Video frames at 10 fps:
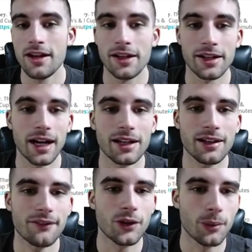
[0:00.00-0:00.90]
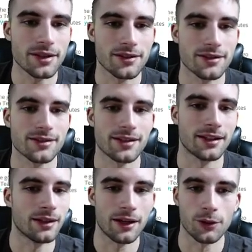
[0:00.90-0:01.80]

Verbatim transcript: you gotta love the Wizards and then